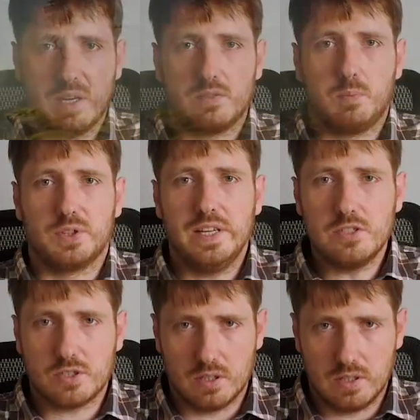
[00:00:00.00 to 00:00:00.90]
has
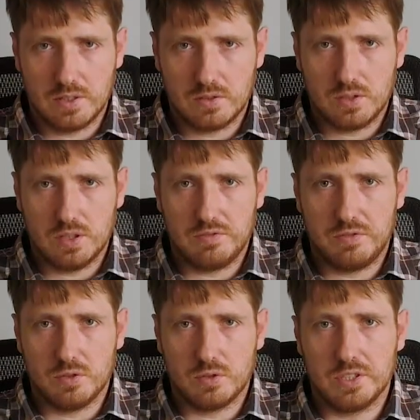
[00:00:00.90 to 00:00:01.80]
potential, and
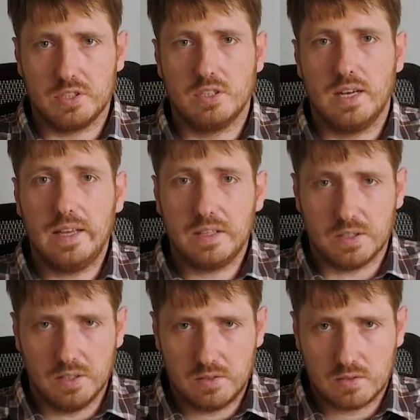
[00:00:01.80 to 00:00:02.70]
if you really
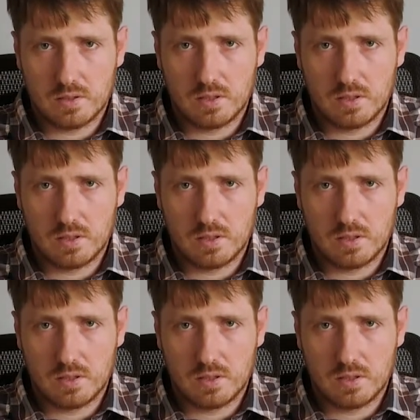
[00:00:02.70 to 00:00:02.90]
like it,